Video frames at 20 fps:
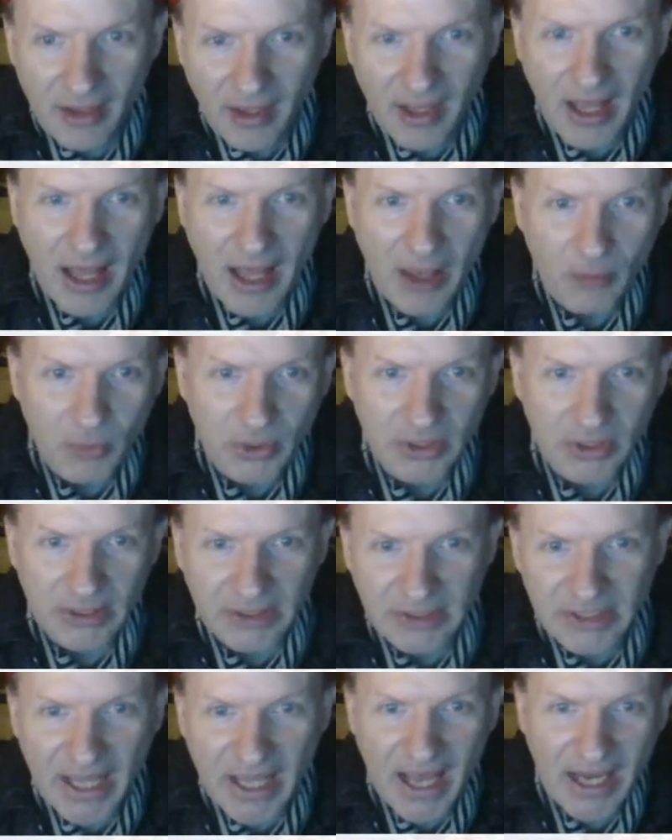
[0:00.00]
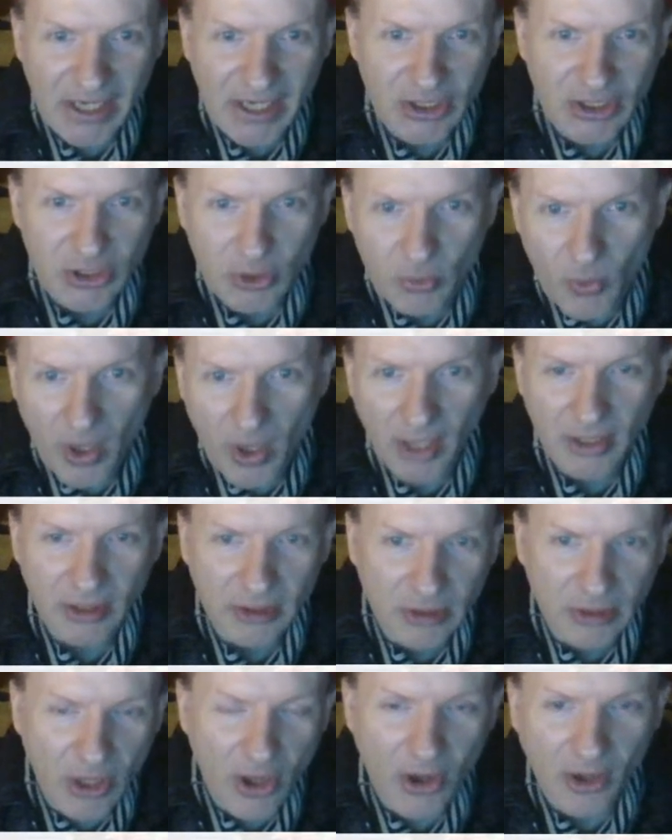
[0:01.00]
I would like you on a
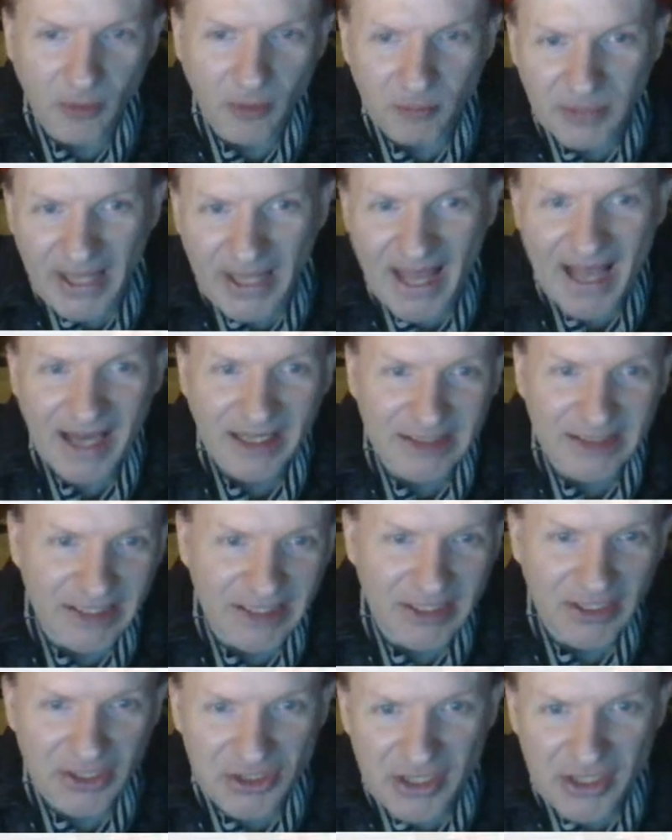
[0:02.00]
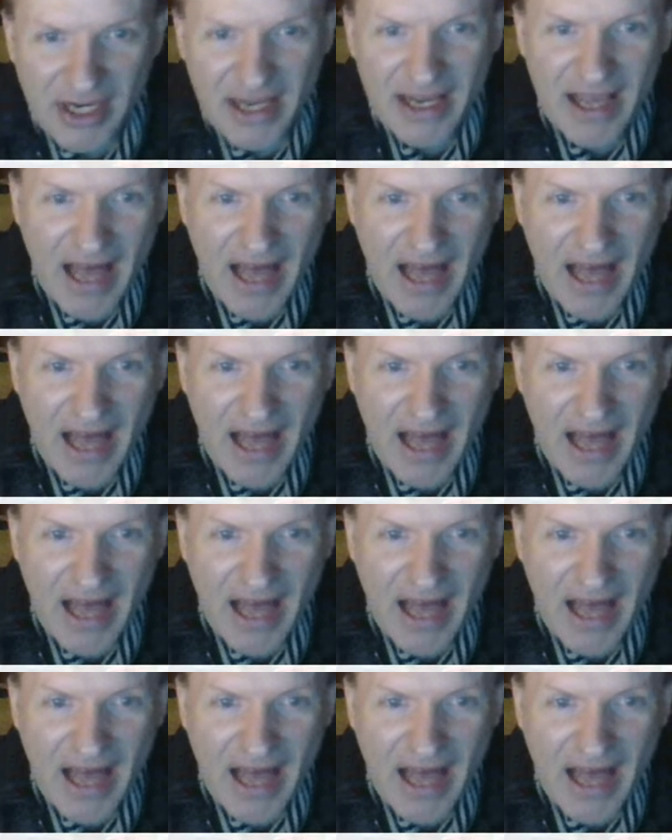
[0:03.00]
long black leash.